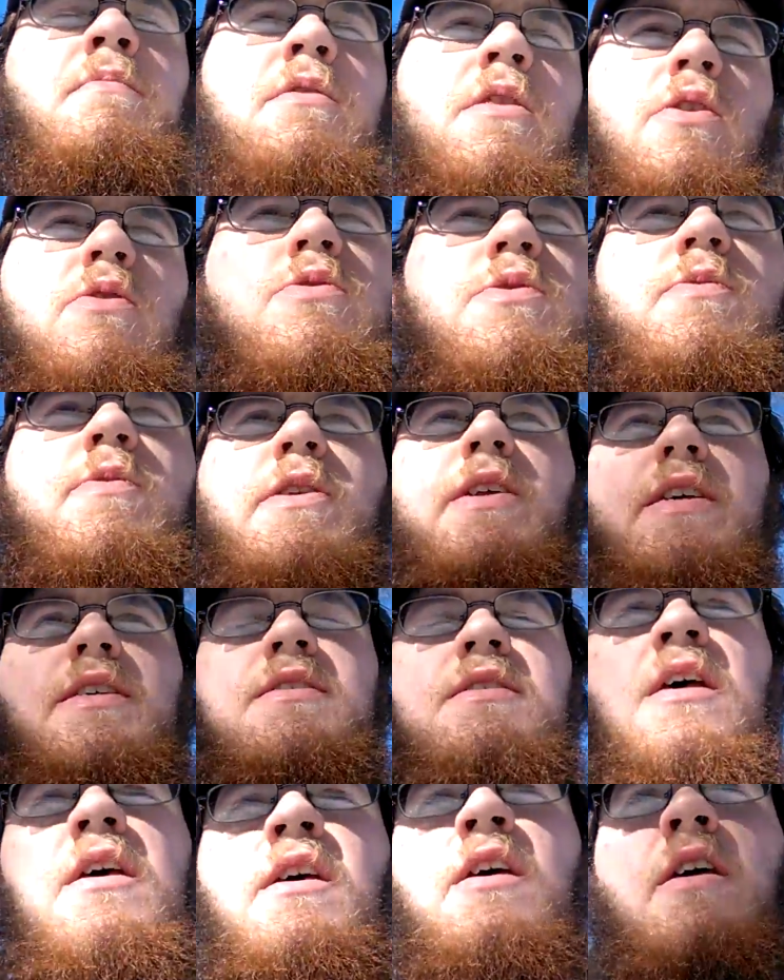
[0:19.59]
low
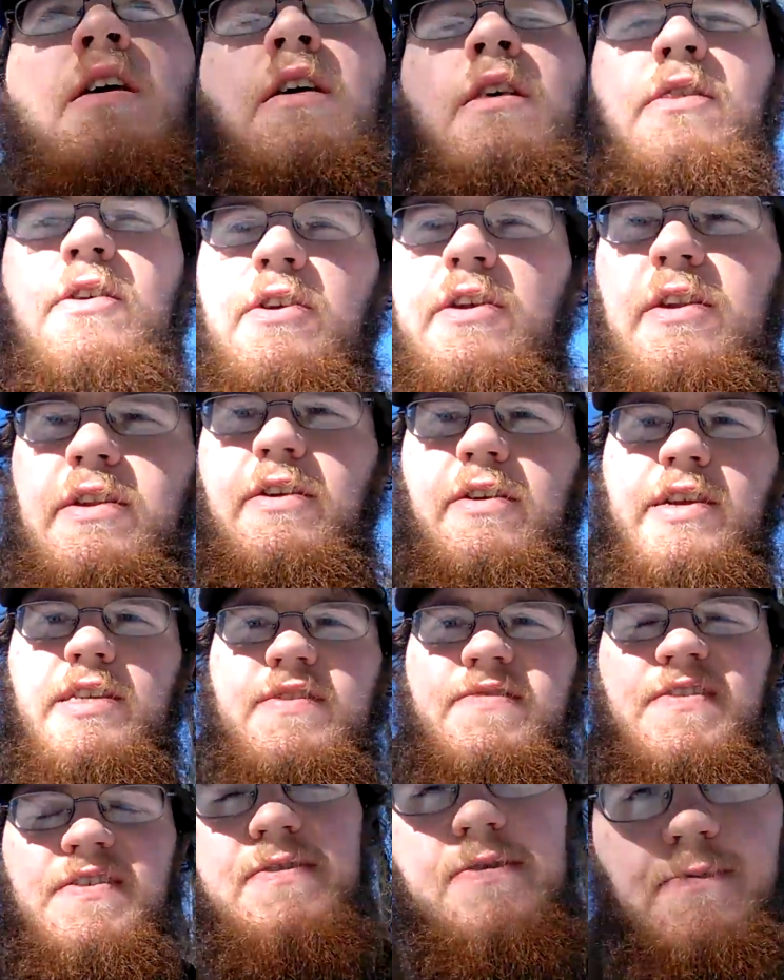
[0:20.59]
20s, 30
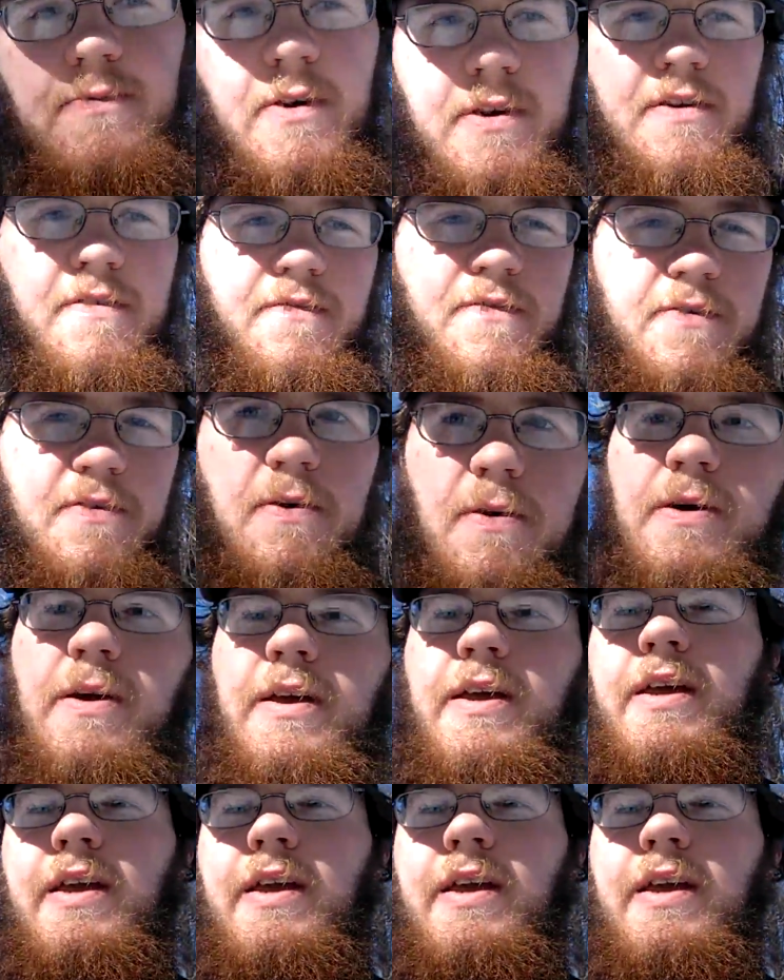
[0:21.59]
degrees feels wonderful.